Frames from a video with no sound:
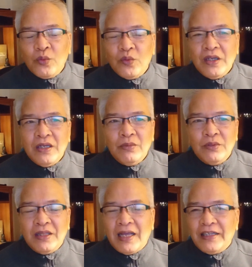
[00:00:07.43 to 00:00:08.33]
we would
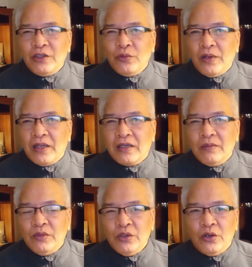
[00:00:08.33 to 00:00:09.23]
like to welcome
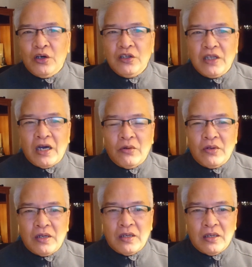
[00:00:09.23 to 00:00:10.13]
you on
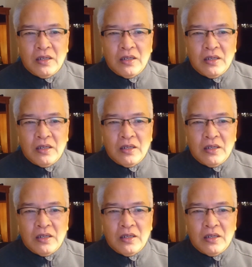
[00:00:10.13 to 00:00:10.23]
our